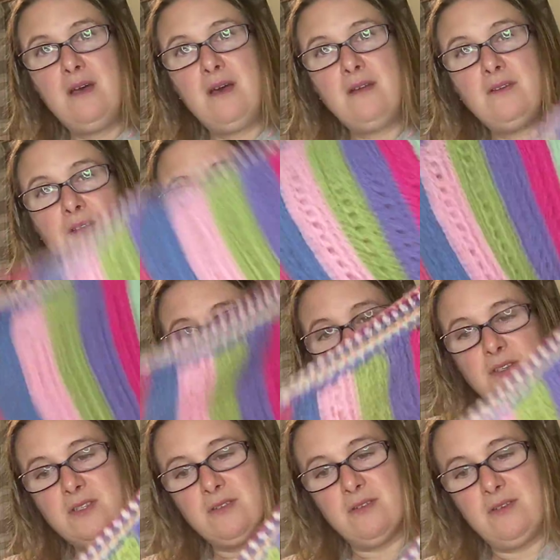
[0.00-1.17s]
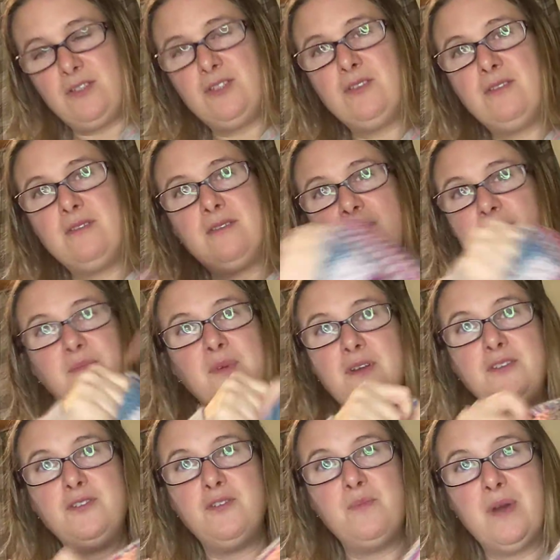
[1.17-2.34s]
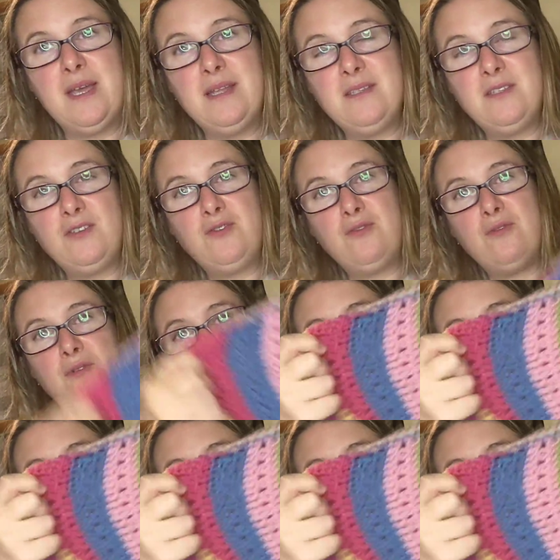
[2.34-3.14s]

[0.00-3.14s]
unlike others, I don't mind doing my ends at all.